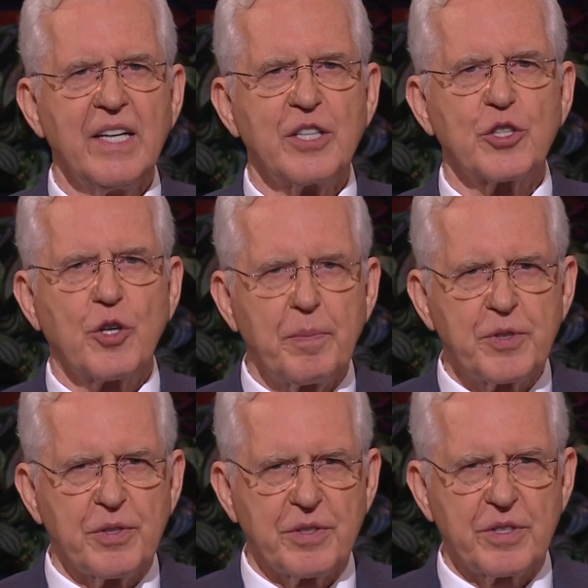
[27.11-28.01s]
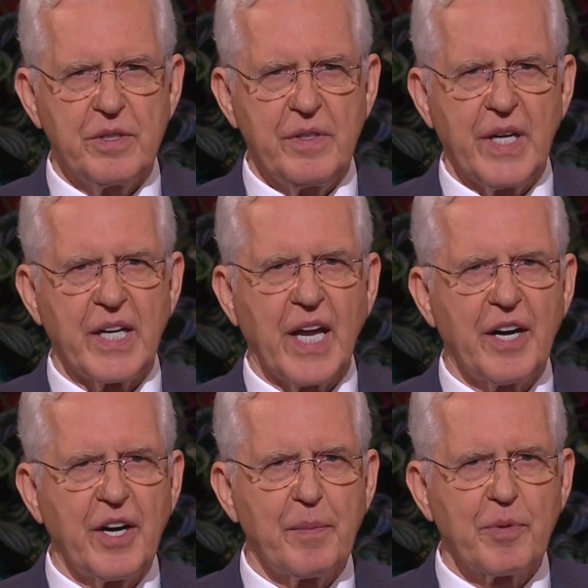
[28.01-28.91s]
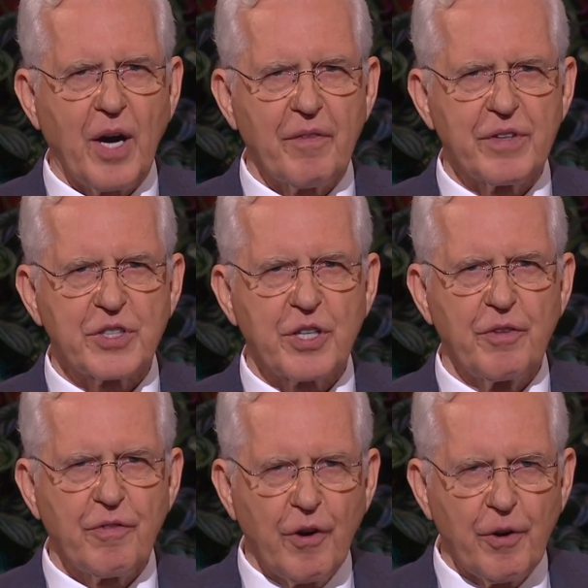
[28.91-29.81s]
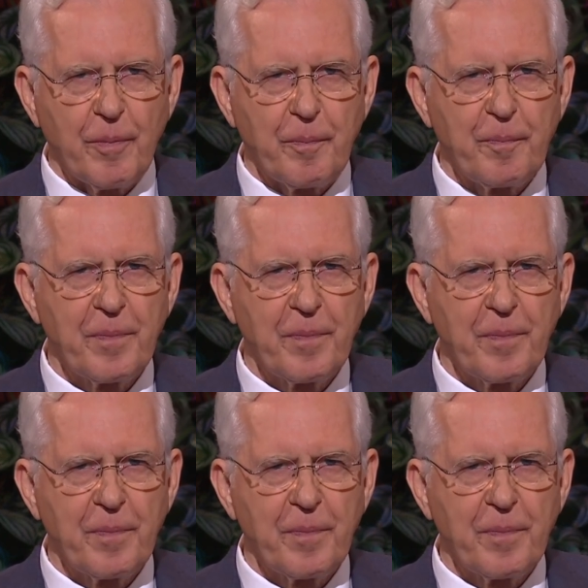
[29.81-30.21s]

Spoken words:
scriptures and Latter-day prophets confirm